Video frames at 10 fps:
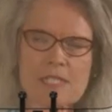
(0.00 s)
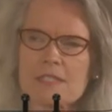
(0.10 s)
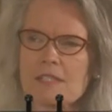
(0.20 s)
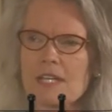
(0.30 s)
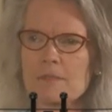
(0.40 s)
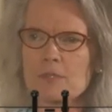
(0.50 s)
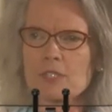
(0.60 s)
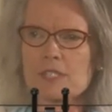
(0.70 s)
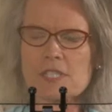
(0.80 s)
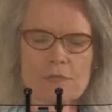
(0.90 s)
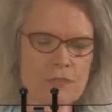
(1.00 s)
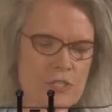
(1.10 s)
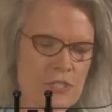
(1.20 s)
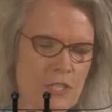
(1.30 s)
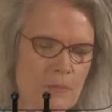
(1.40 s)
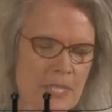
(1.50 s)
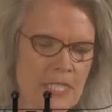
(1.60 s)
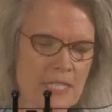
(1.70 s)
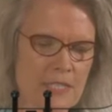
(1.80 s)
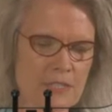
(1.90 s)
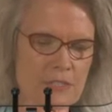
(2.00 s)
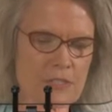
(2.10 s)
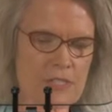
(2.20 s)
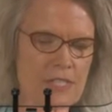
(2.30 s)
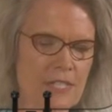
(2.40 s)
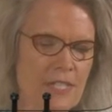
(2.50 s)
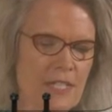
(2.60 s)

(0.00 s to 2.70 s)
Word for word: and libraries for so many years